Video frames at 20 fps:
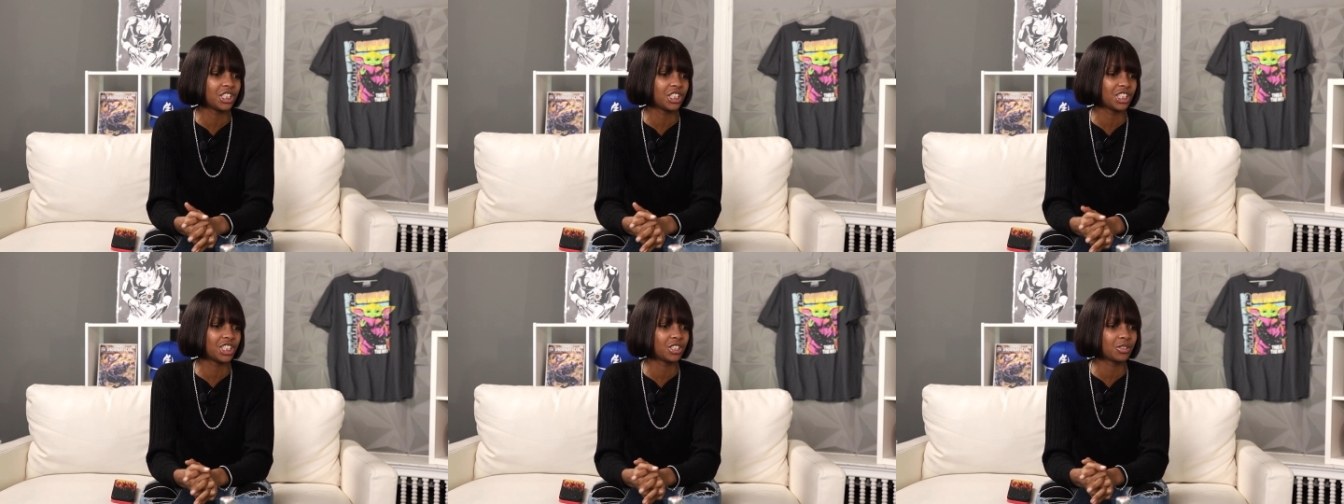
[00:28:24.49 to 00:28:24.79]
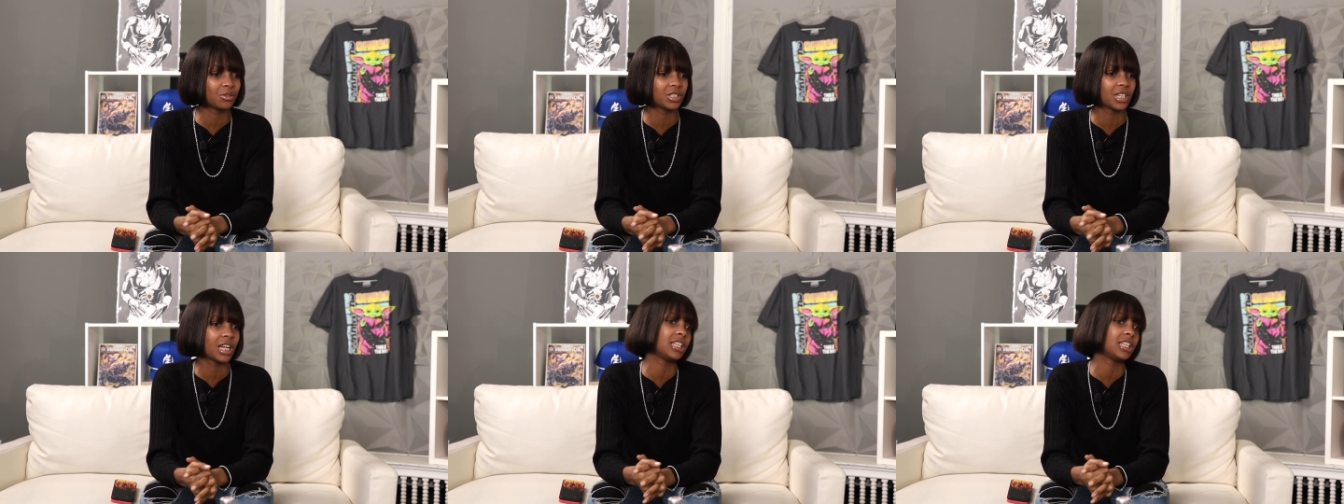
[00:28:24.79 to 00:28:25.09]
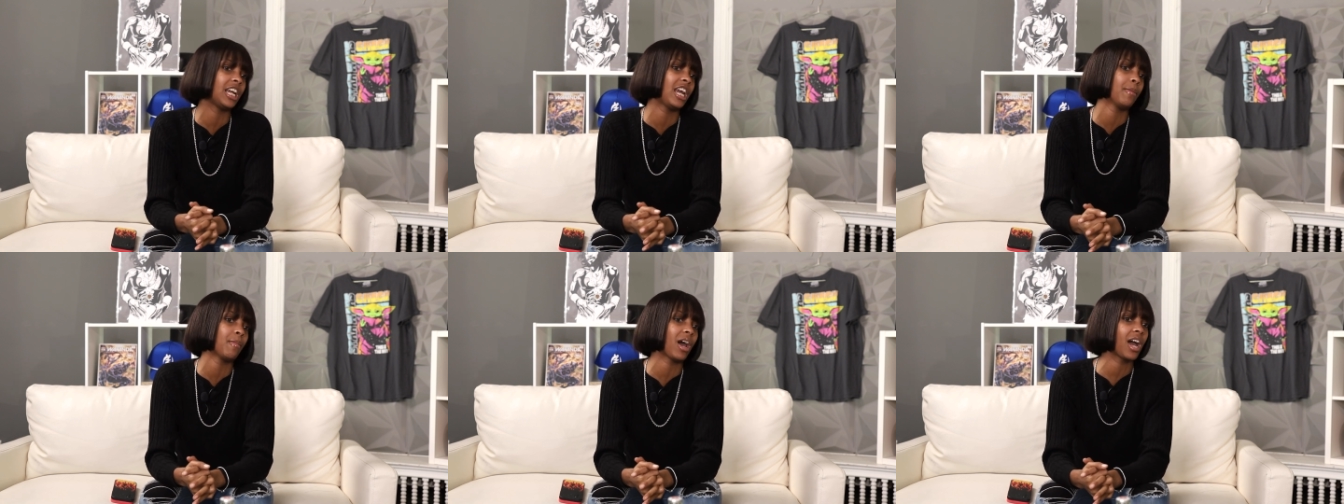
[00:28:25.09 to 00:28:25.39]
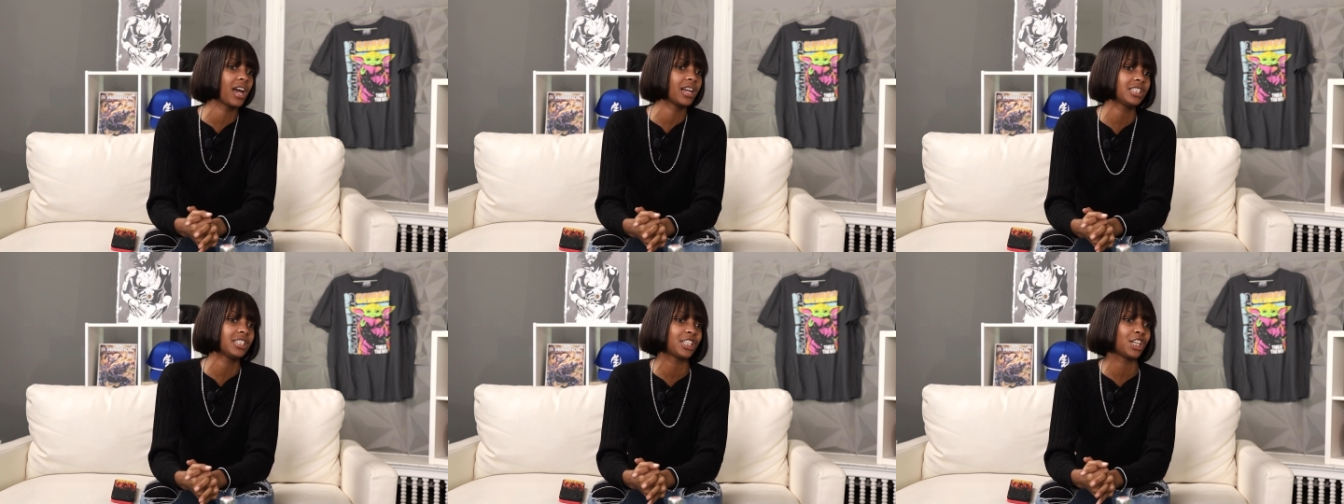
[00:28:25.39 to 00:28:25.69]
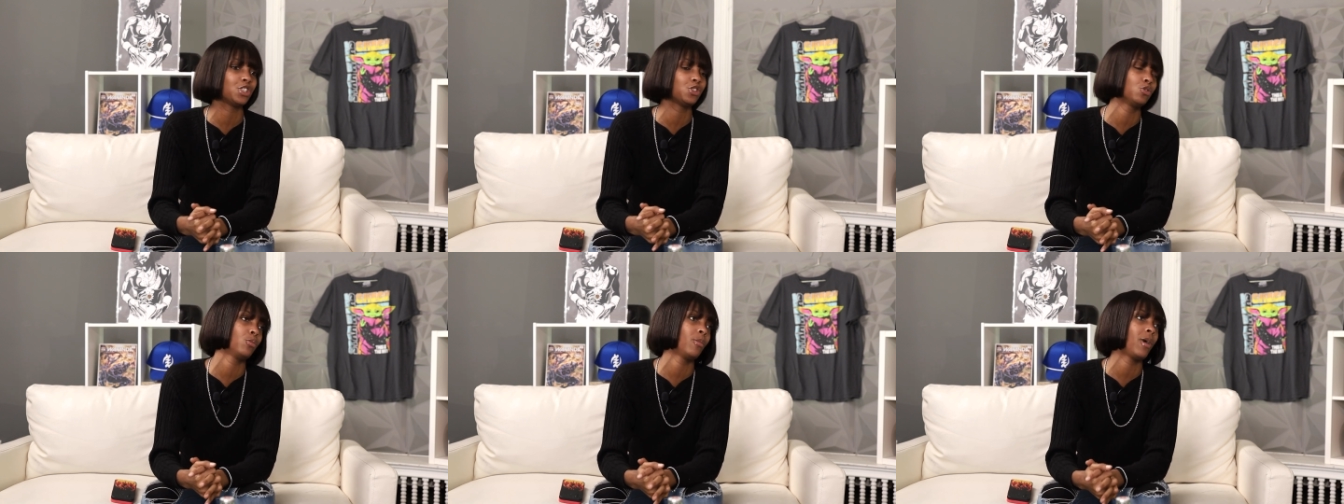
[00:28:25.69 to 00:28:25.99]
She just was like, damn, I got a
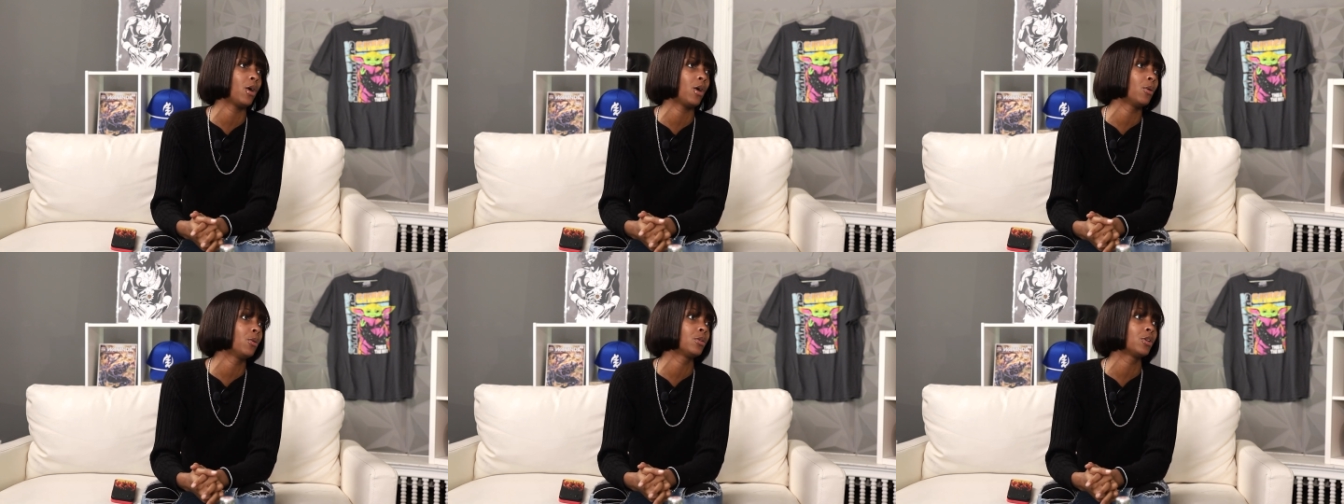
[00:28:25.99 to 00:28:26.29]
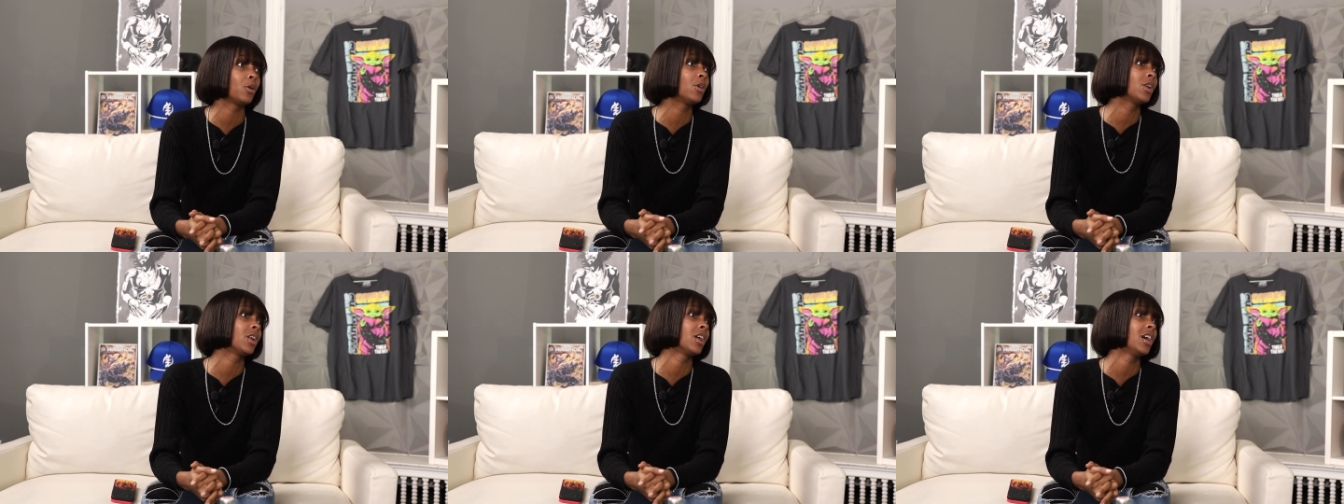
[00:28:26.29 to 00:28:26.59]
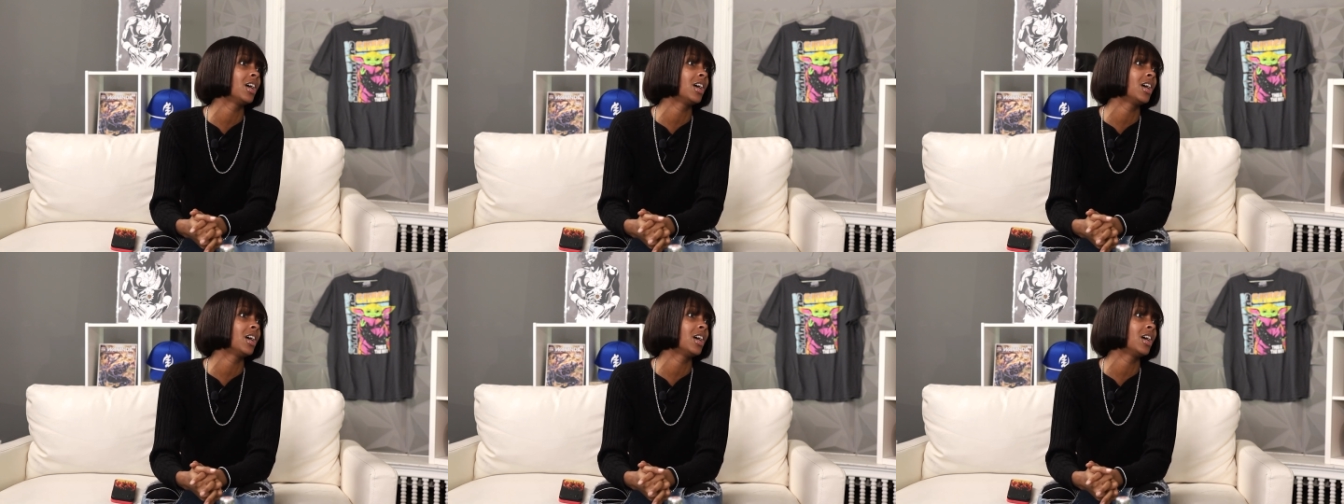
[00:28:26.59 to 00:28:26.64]
schedule with my own daughter.